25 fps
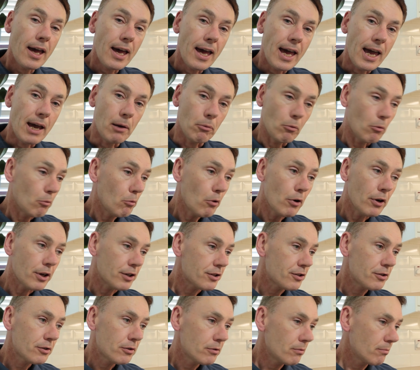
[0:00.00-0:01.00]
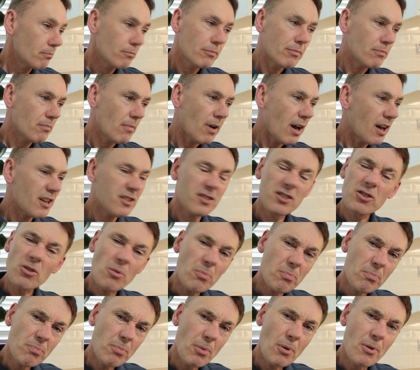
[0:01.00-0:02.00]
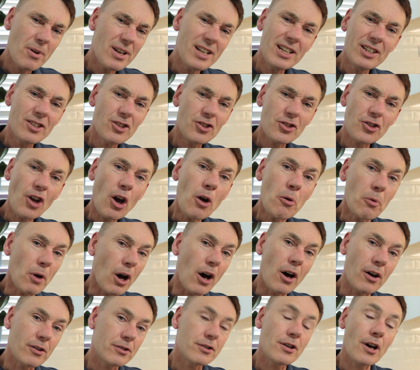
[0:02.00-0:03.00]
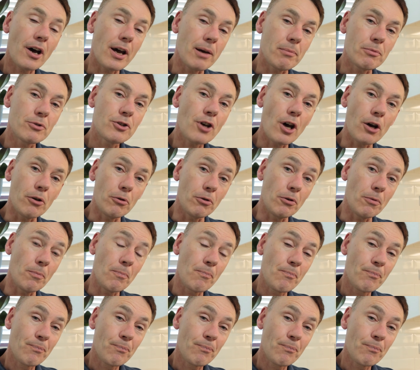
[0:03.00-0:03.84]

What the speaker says: it will run a submarine sonar type tone,